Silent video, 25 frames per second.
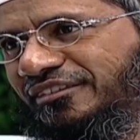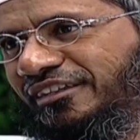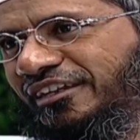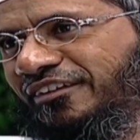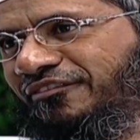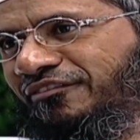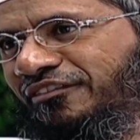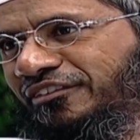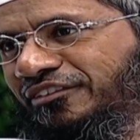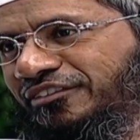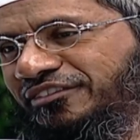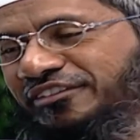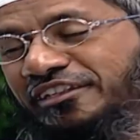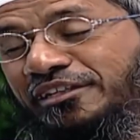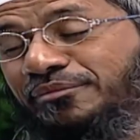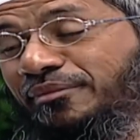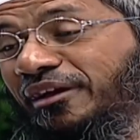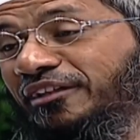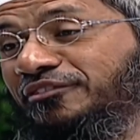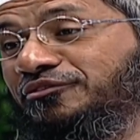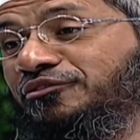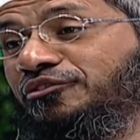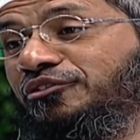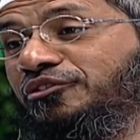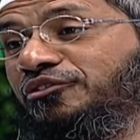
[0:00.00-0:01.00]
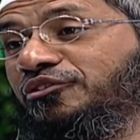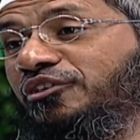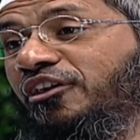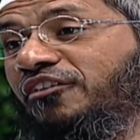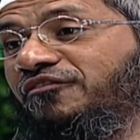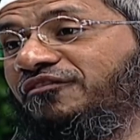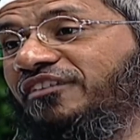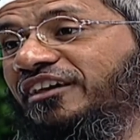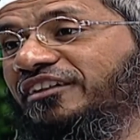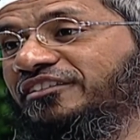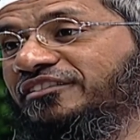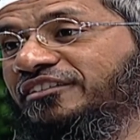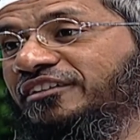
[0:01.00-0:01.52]
it will seem as though you have
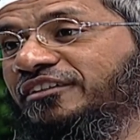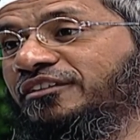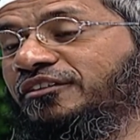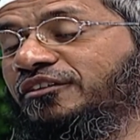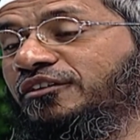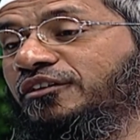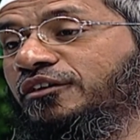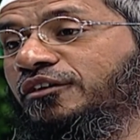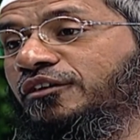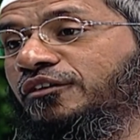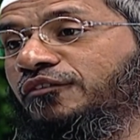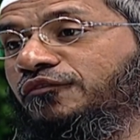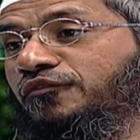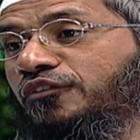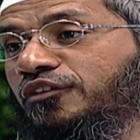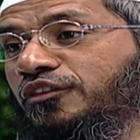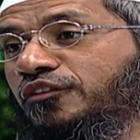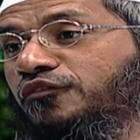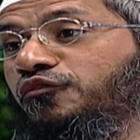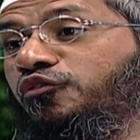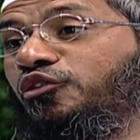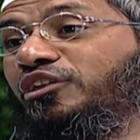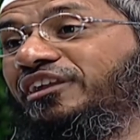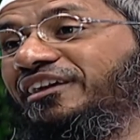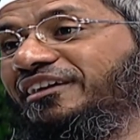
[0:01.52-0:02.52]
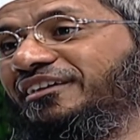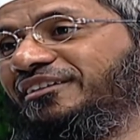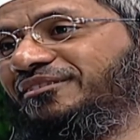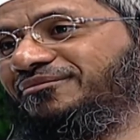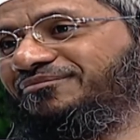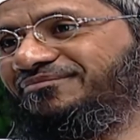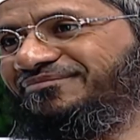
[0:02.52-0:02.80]
fasted for the full year.